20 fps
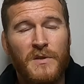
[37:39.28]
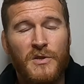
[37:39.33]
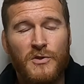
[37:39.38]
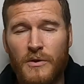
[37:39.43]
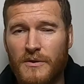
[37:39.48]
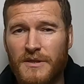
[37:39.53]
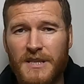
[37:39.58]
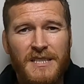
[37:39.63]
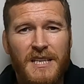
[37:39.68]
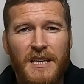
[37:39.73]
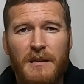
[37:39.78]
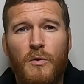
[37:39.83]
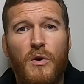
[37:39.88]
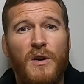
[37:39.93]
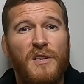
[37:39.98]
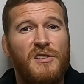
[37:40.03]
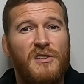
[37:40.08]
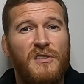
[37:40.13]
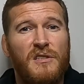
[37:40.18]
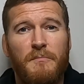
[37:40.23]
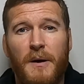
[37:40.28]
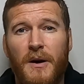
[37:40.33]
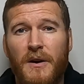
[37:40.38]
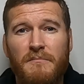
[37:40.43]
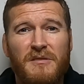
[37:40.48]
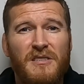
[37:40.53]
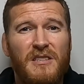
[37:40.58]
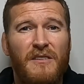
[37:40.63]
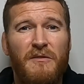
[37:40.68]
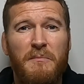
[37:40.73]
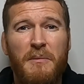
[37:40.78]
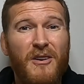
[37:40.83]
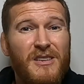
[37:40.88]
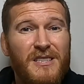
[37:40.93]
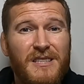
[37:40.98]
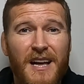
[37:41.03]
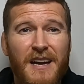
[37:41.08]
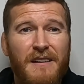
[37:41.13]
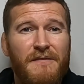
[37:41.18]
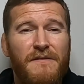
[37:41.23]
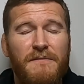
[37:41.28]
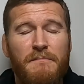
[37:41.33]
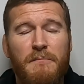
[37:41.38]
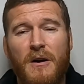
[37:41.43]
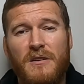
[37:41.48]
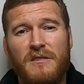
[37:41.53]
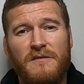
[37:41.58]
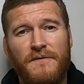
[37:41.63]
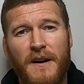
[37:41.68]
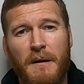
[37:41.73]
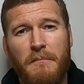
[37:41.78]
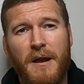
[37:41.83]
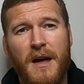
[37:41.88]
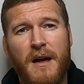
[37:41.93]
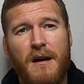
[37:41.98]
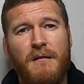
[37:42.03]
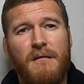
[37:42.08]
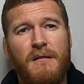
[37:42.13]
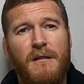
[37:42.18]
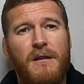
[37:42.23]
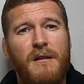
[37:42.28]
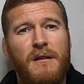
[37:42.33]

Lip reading: So I was asking him questions about himself, about his life, about his family.